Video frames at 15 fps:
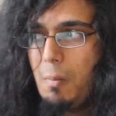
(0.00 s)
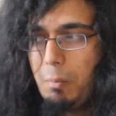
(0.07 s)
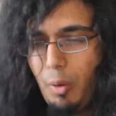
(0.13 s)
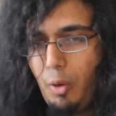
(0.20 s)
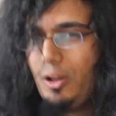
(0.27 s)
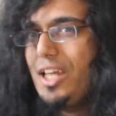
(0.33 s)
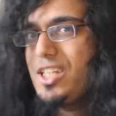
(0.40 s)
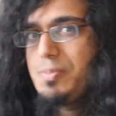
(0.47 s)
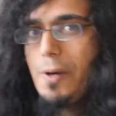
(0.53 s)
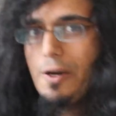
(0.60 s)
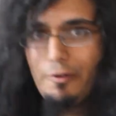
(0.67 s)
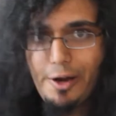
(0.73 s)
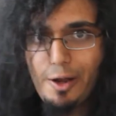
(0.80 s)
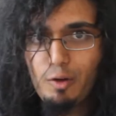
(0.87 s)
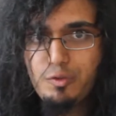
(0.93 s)
but let's be
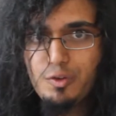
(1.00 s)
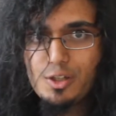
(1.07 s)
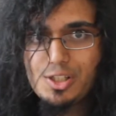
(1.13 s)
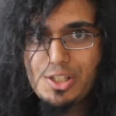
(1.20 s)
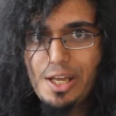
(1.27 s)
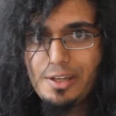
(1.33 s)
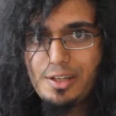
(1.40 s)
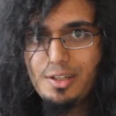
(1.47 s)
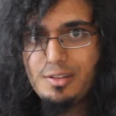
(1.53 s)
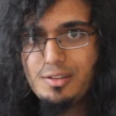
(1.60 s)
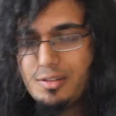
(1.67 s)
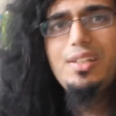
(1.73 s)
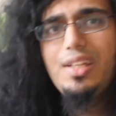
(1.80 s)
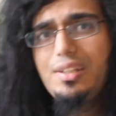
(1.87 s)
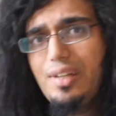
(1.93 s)
real for a second.
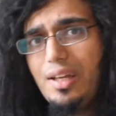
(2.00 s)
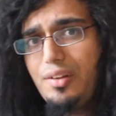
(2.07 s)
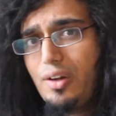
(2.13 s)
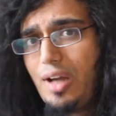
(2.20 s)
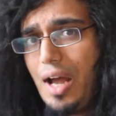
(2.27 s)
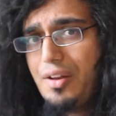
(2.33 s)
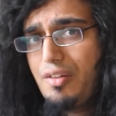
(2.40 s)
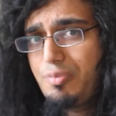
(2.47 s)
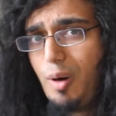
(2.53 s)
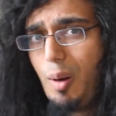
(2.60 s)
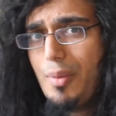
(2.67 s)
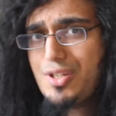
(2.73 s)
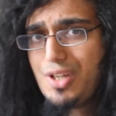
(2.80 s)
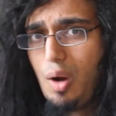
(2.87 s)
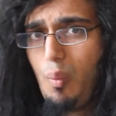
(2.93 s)
Nintendo kind of
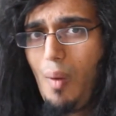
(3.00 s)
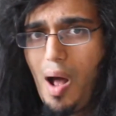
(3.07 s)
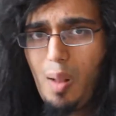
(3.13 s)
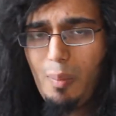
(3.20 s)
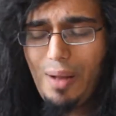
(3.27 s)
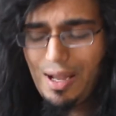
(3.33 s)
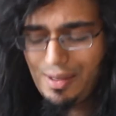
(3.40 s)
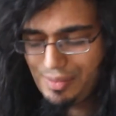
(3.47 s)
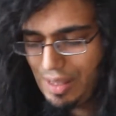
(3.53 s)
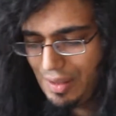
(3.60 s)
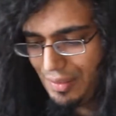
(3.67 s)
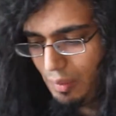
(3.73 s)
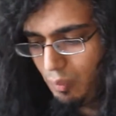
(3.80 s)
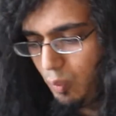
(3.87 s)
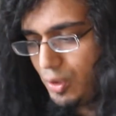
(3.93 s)
promised a while back that
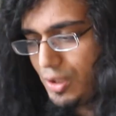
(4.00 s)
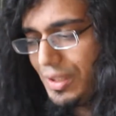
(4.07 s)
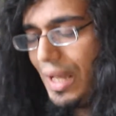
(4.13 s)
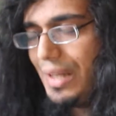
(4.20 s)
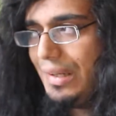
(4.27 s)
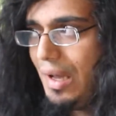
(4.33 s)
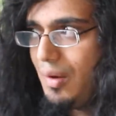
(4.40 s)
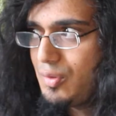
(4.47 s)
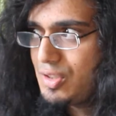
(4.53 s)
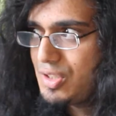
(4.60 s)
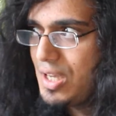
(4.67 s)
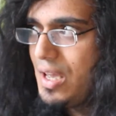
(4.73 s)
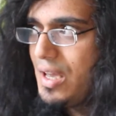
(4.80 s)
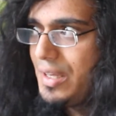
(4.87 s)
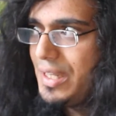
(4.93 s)
they wouldn't announce
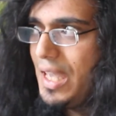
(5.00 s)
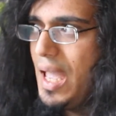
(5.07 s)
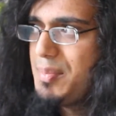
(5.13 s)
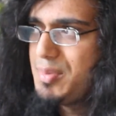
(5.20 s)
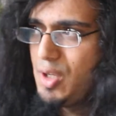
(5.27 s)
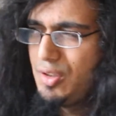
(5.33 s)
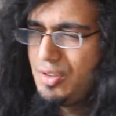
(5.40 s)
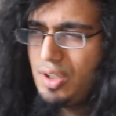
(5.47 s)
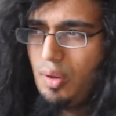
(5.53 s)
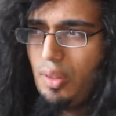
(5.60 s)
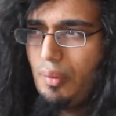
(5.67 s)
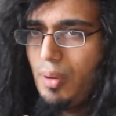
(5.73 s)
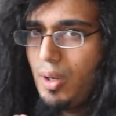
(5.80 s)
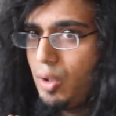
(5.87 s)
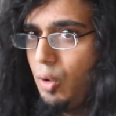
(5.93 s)
games until they
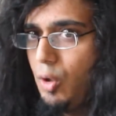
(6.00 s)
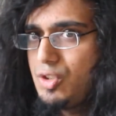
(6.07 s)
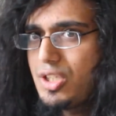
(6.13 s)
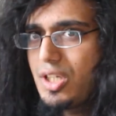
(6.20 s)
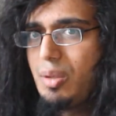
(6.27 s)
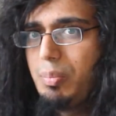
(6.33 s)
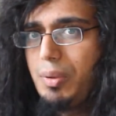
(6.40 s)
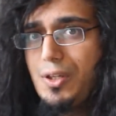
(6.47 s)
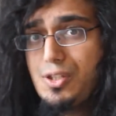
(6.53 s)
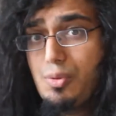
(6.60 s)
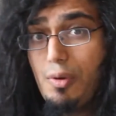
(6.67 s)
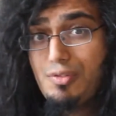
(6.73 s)
were close to completion,